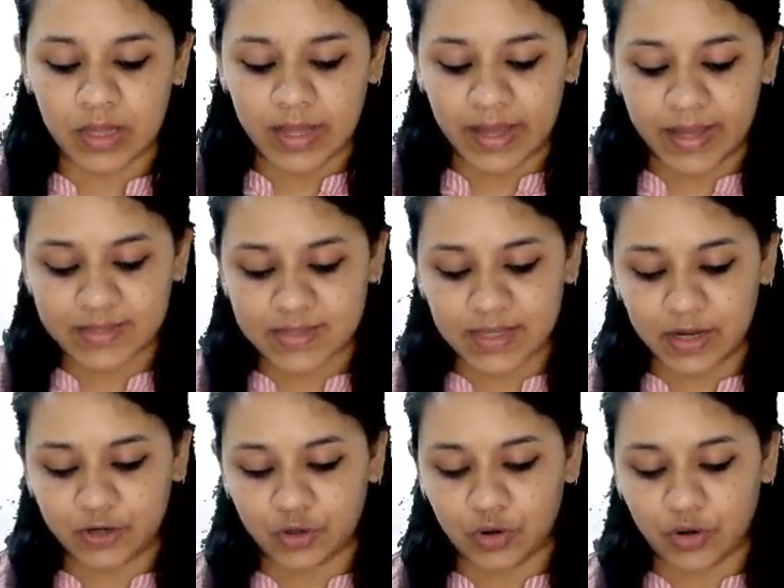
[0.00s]
as
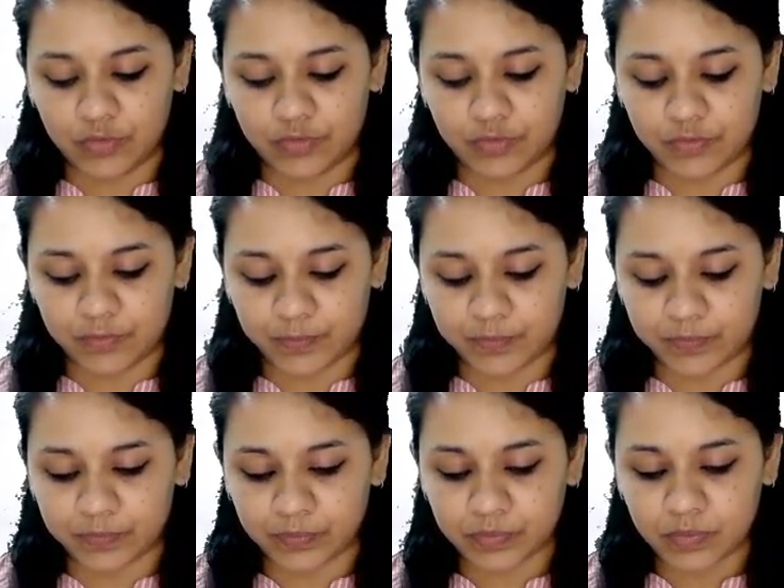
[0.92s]
that of,
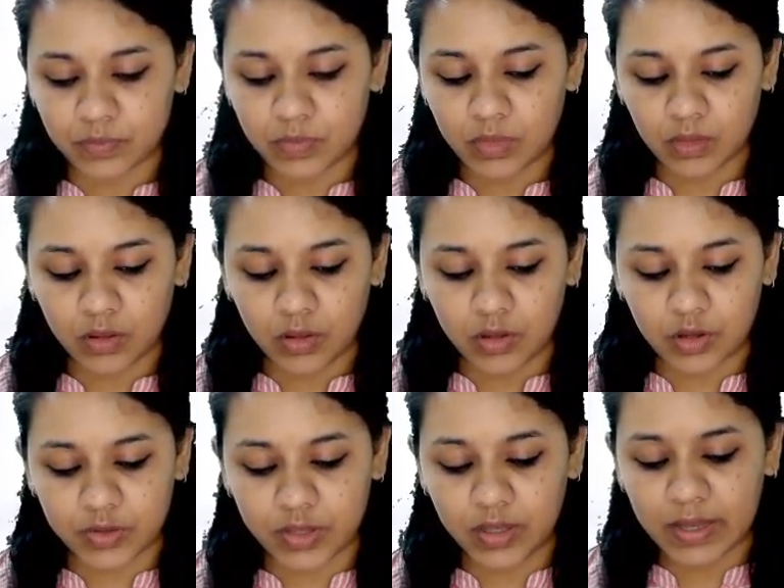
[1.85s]

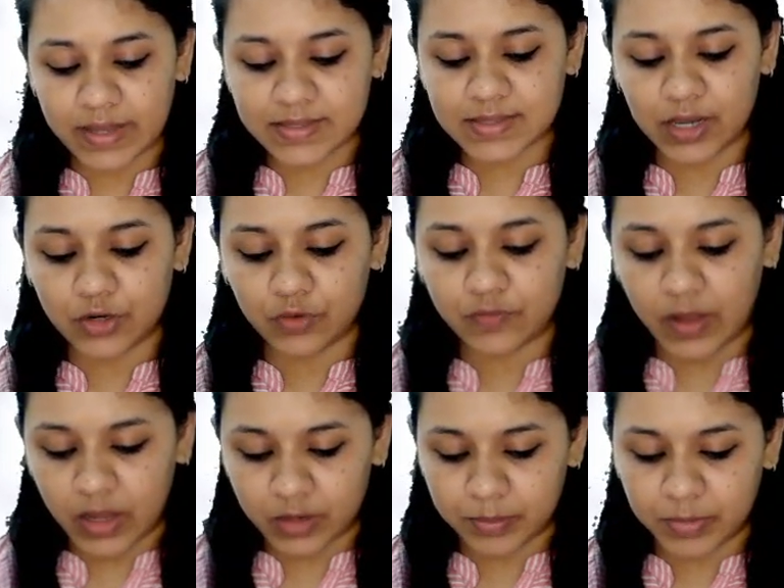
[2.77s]
okay, as that of
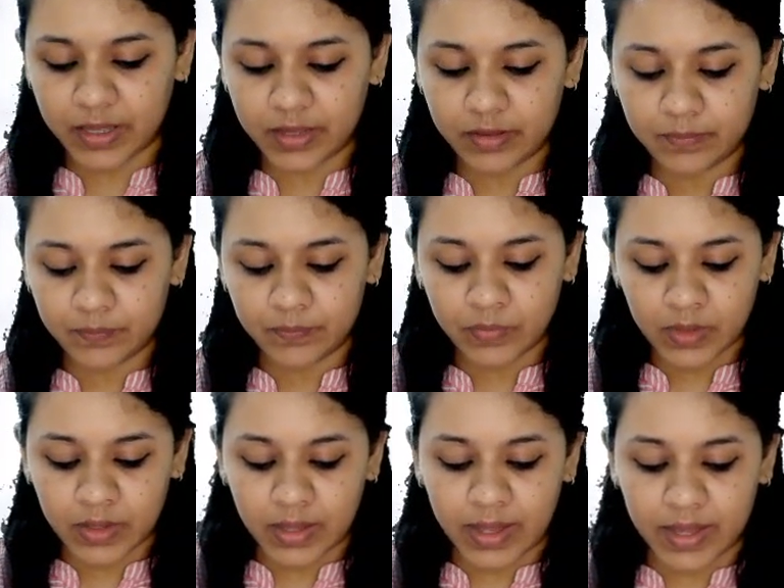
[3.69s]
RBI,
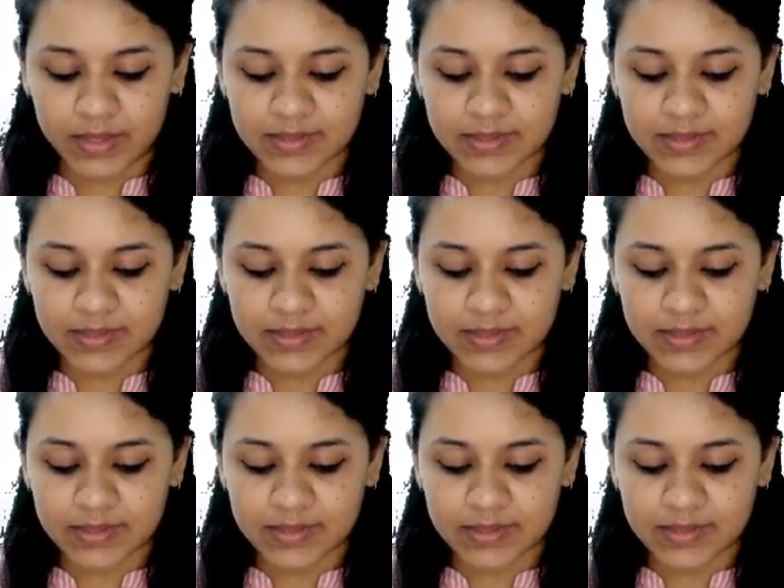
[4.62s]
as